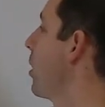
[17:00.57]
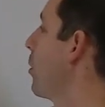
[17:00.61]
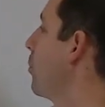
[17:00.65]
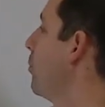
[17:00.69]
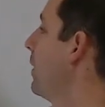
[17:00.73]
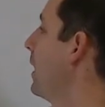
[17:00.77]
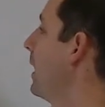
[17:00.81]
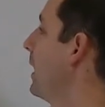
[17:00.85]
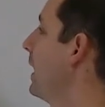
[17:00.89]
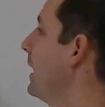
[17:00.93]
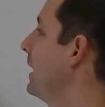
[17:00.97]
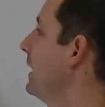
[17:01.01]

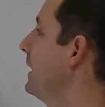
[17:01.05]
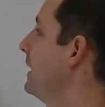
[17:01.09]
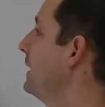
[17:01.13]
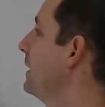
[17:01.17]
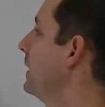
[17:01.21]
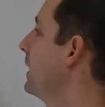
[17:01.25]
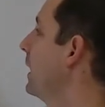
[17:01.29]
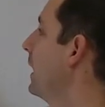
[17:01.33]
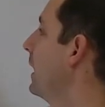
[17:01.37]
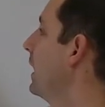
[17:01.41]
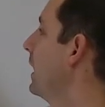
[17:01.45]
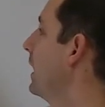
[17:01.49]

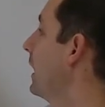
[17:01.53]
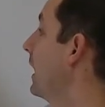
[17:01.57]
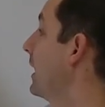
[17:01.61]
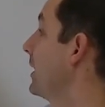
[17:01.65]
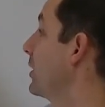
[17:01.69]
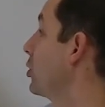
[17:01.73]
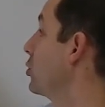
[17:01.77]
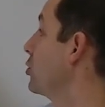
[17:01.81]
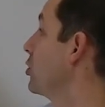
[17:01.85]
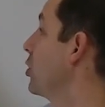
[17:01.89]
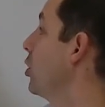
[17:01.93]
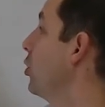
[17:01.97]
I
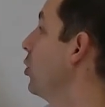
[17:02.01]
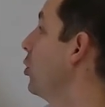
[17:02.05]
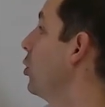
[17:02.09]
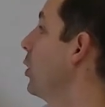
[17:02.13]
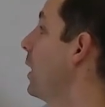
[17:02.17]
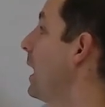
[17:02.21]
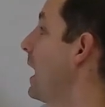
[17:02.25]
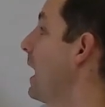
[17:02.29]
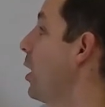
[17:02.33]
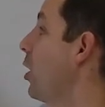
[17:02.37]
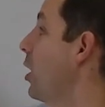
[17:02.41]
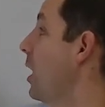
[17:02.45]
don't know
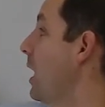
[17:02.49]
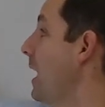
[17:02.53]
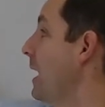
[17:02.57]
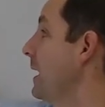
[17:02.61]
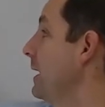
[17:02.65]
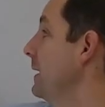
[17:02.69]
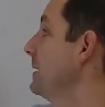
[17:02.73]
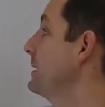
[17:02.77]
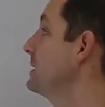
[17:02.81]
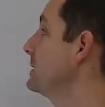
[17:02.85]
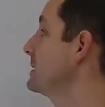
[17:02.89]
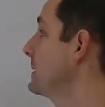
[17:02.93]
how high
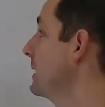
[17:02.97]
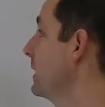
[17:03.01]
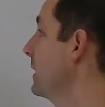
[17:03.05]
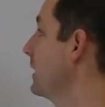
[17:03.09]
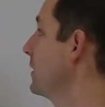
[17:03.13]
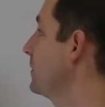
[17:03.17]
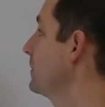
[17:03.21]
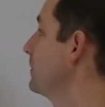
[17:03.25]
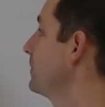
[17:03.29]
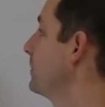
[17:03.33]
it is there,